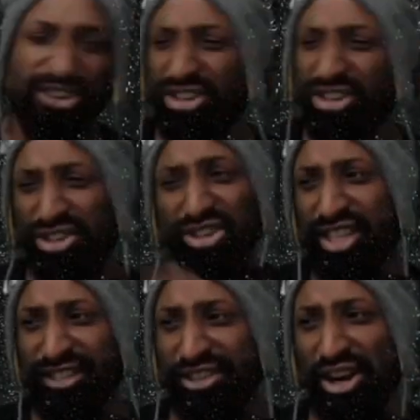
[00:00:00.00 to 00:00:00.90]
just just
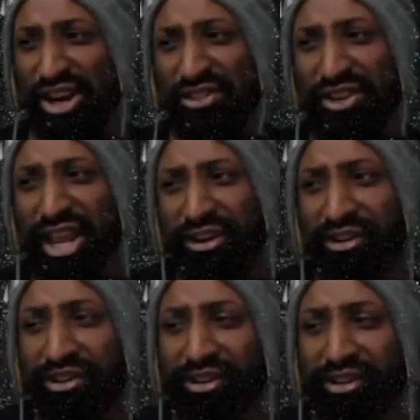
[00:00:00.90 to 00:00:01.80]
test it on the
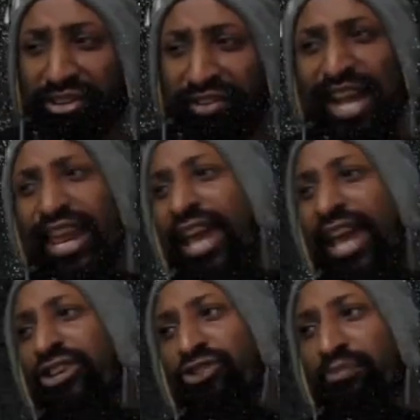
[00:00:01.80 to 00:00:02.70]
nigger. They got an
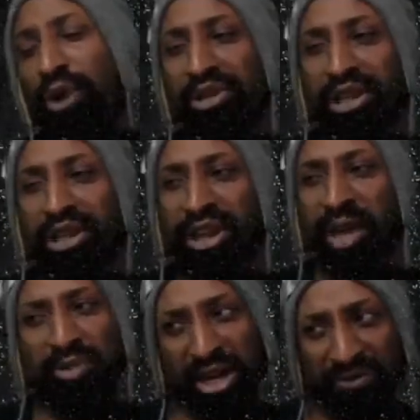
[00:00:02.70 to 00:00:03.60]
extra bone in their
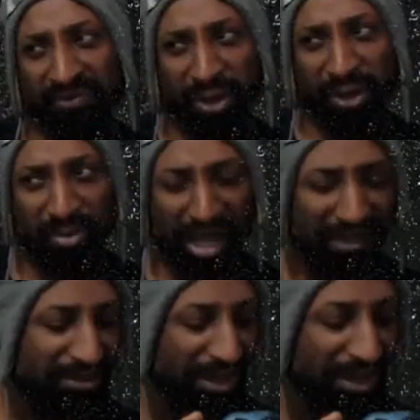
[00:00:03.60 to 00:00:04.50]
hip and they don't feel pain
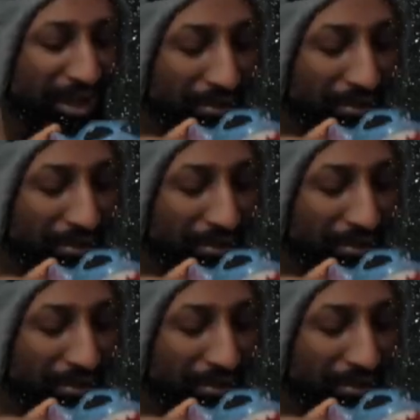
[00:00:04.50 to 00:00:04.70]
the same.